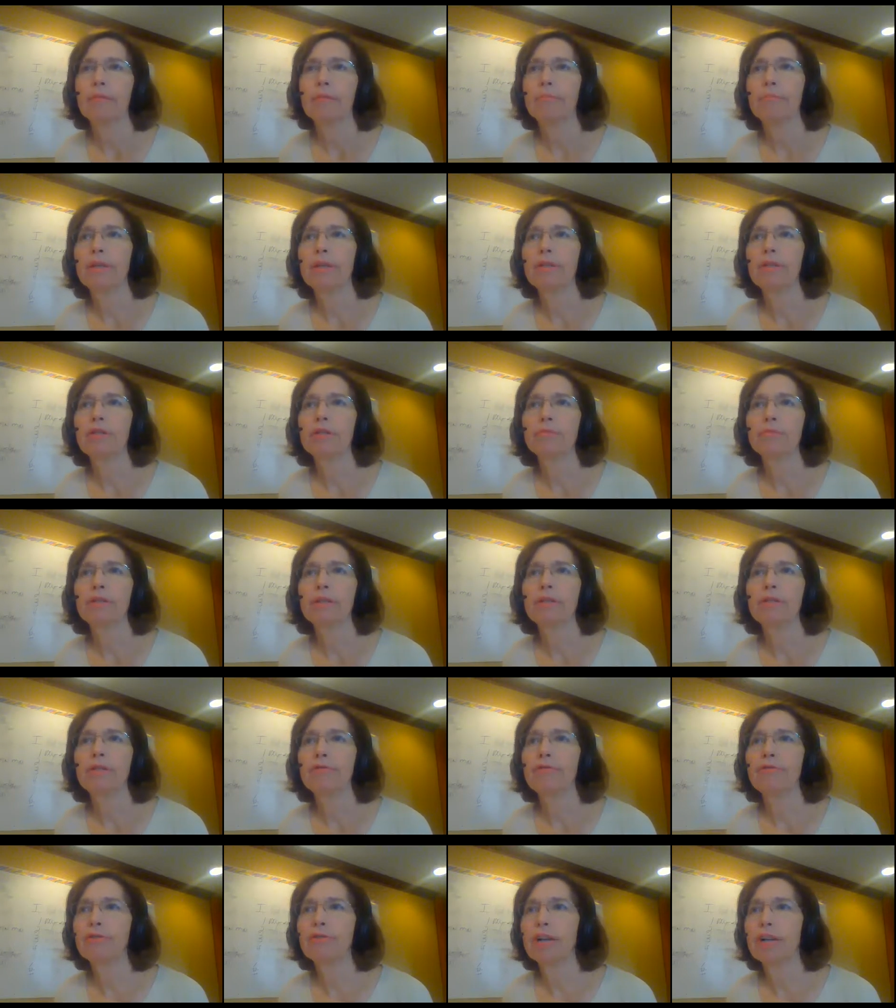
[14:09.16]
Benjamin
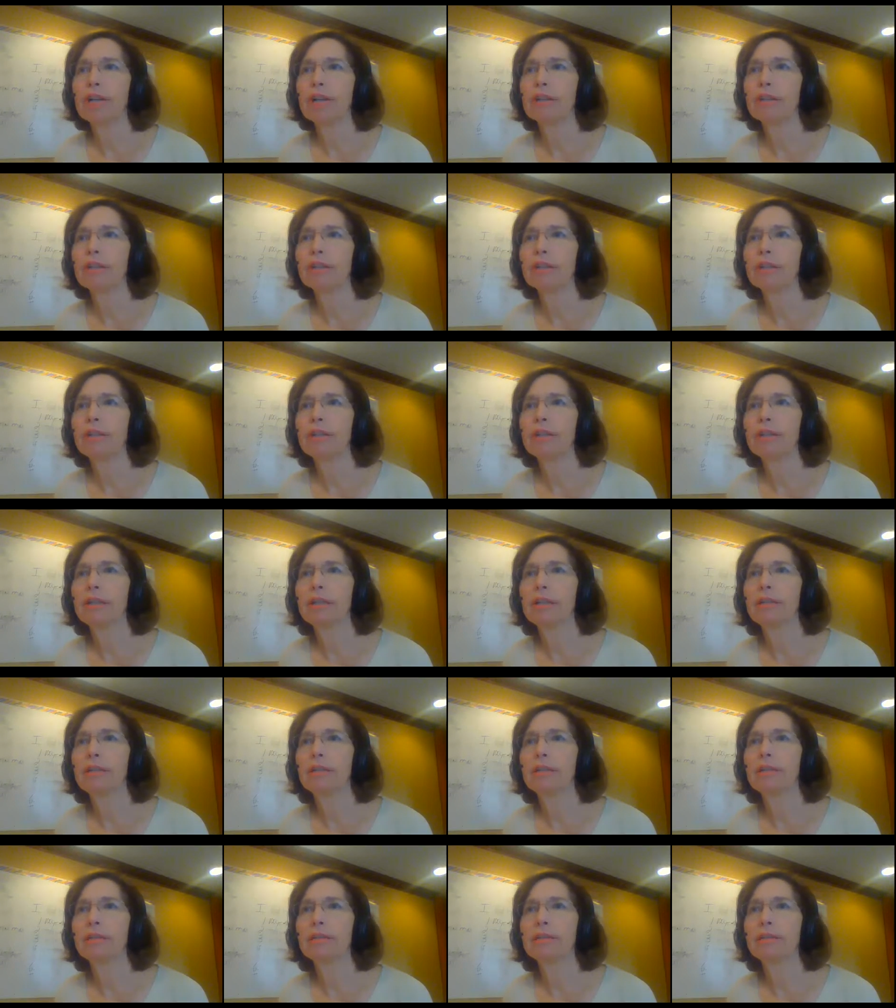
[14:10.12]

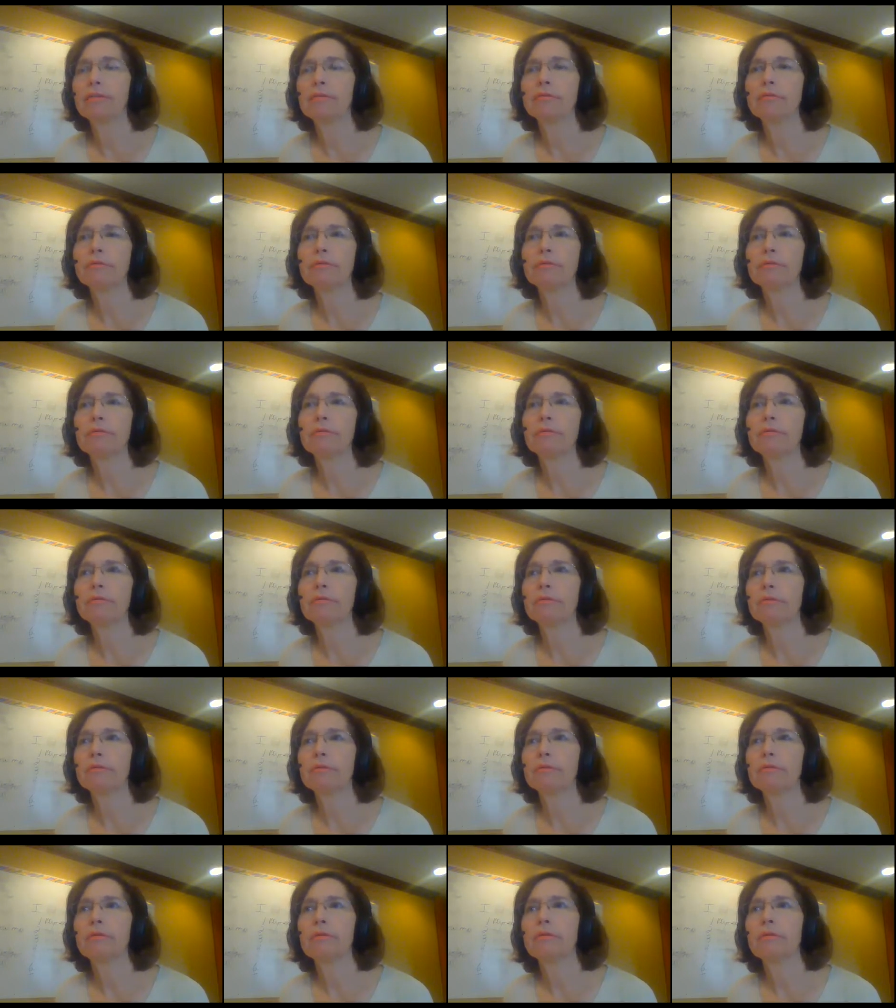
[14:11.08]
Franklin,
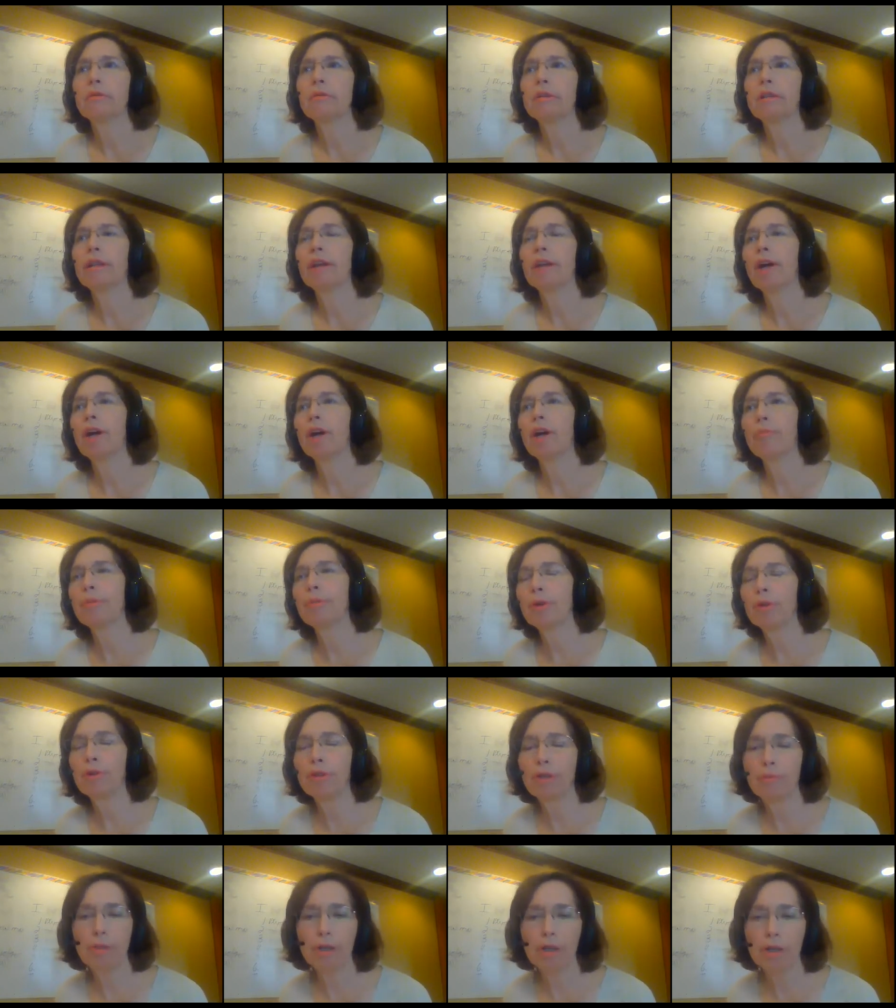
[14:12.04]
you know, built
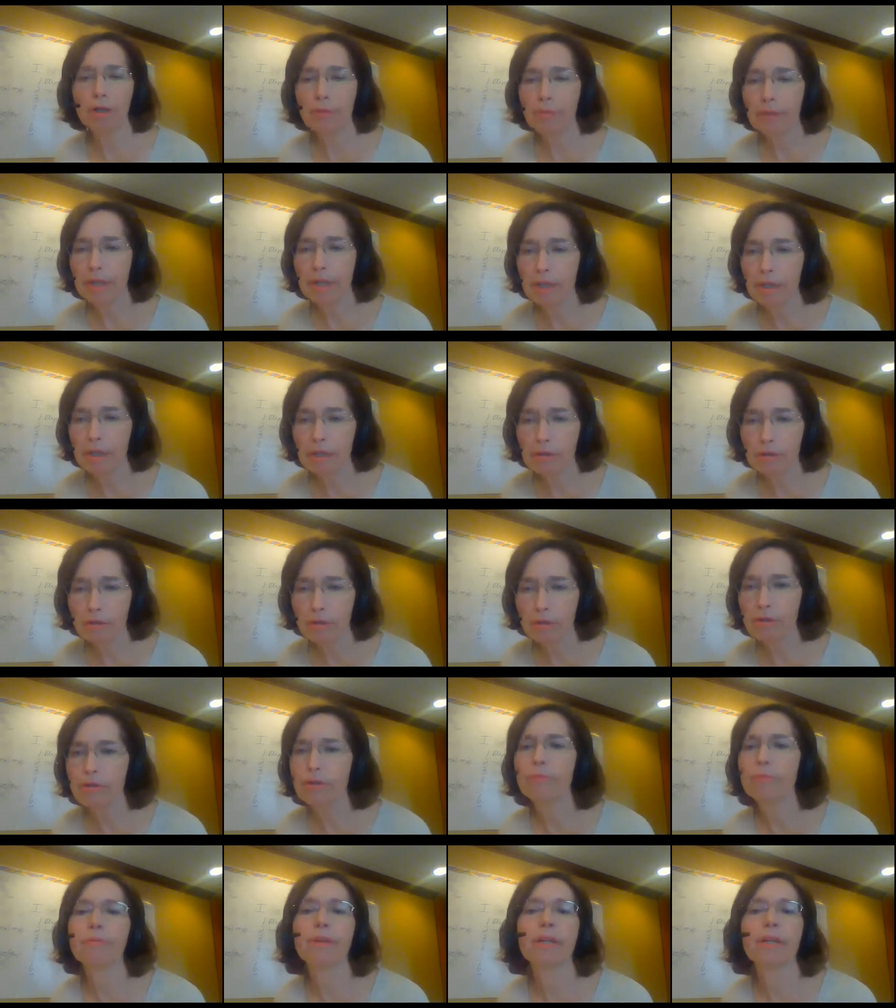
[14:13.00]
the pyramids or
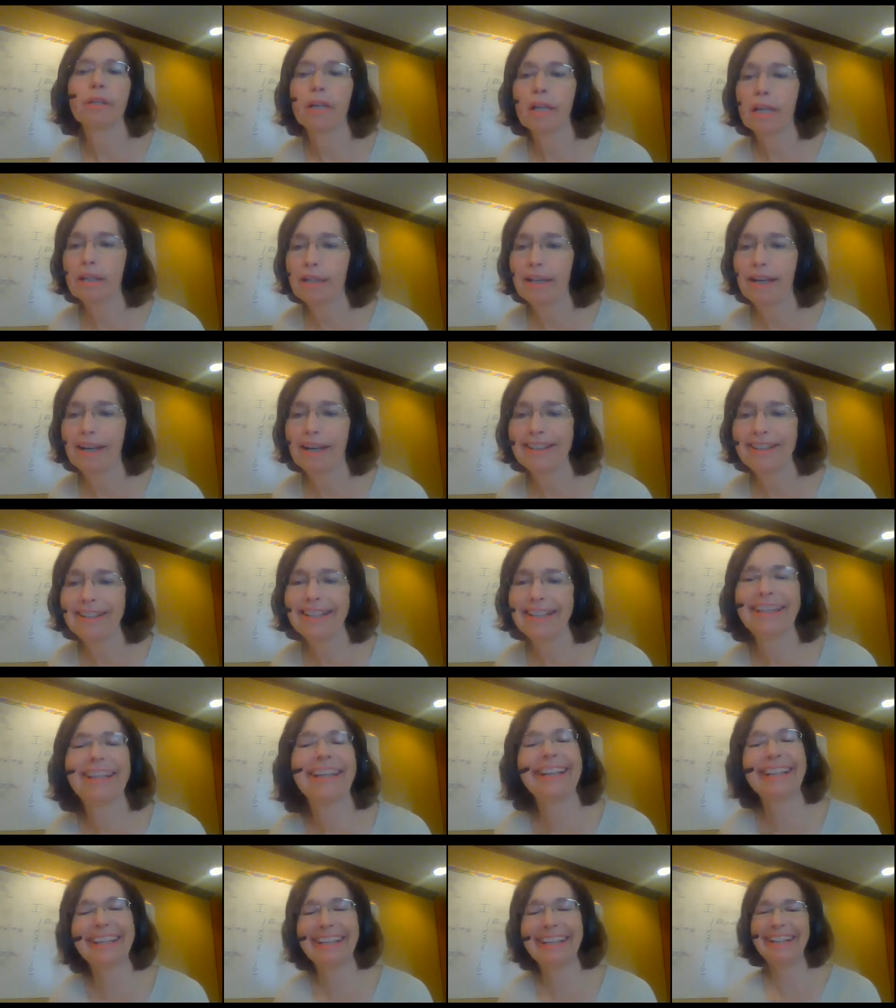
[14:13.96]
something like that.
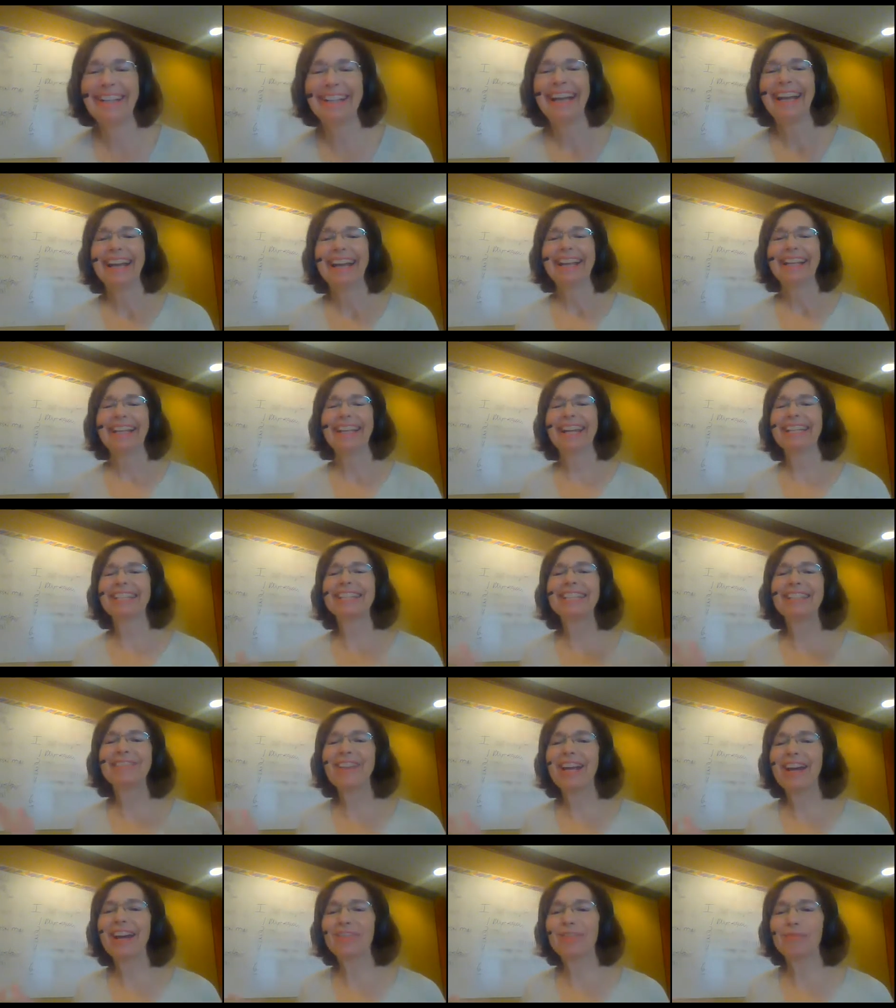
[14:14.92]
It doesn't even
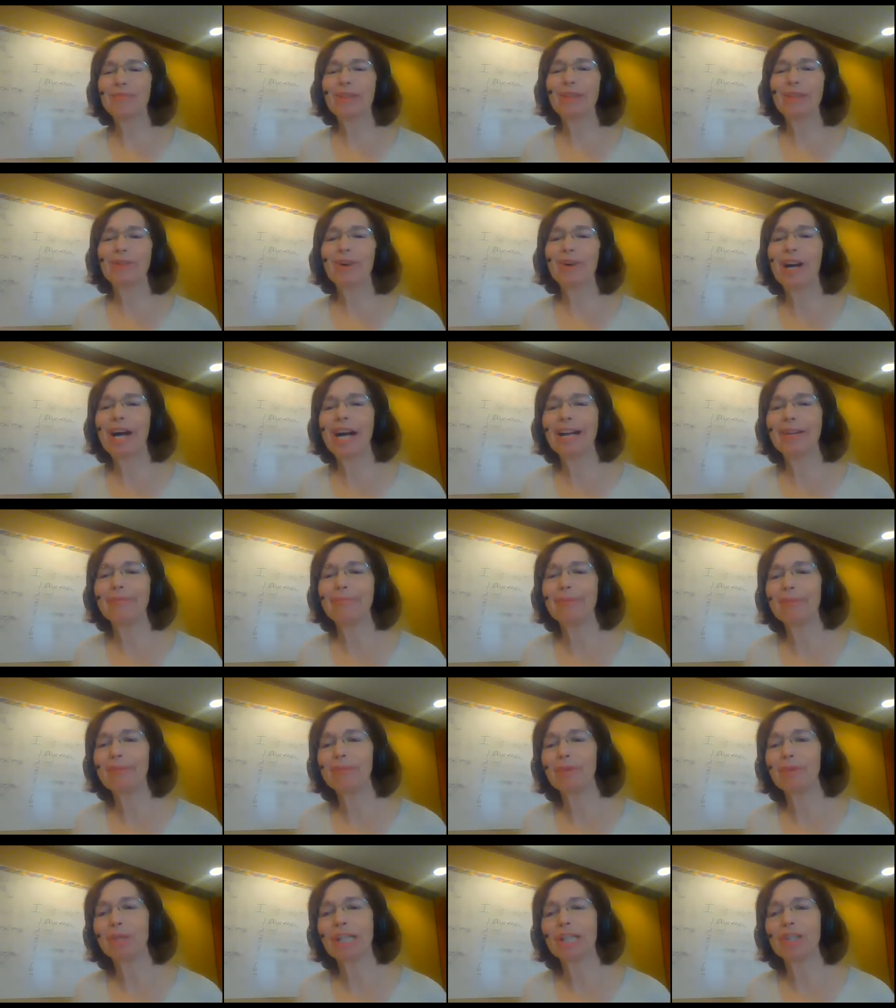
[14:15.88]
have to be right.
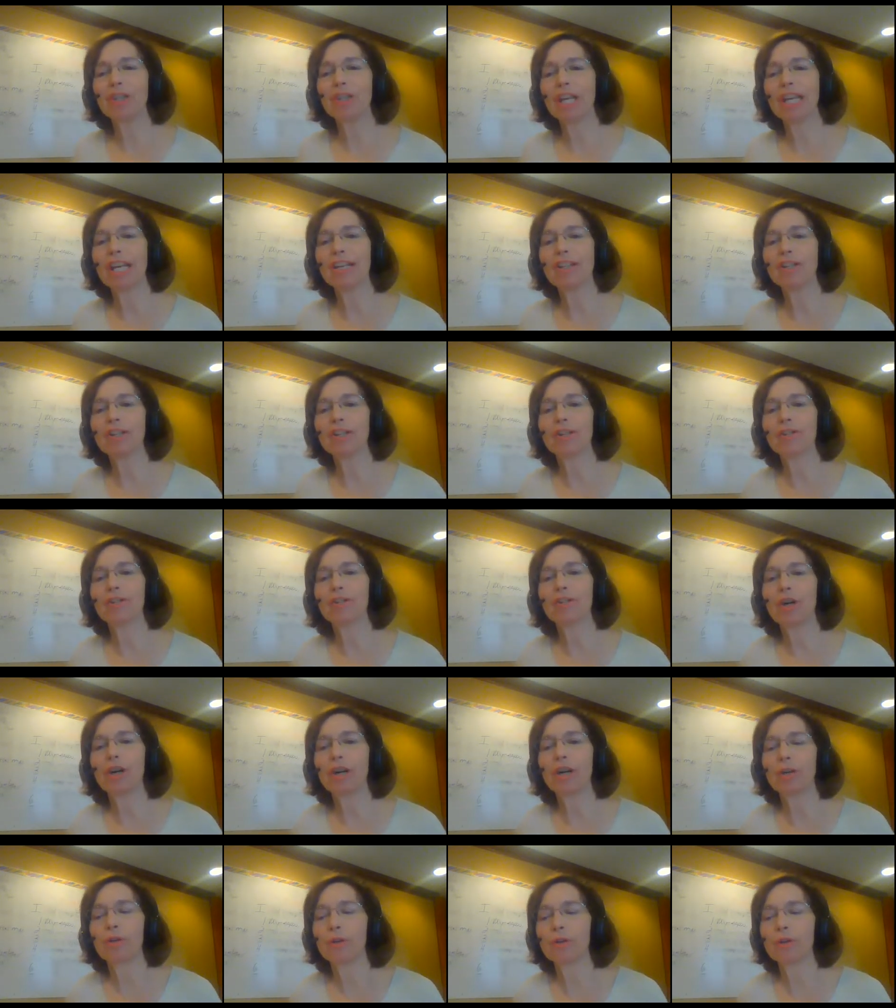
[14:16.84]
People can change those
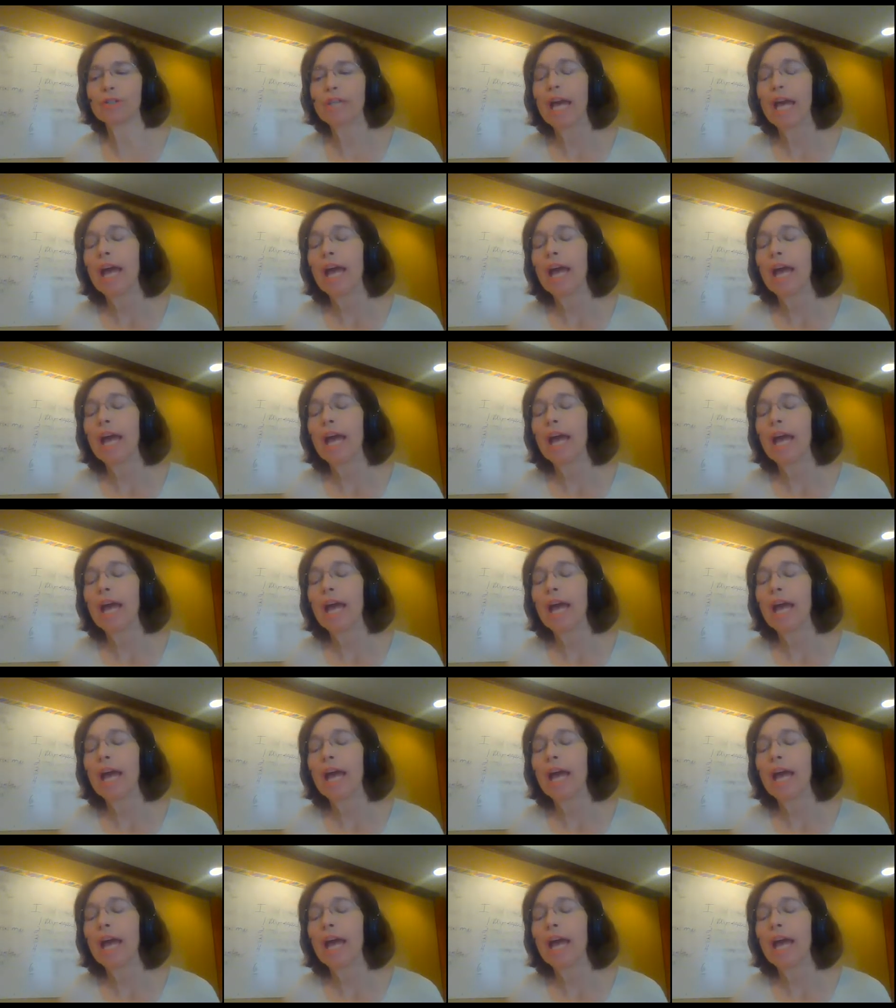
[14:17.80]
articles.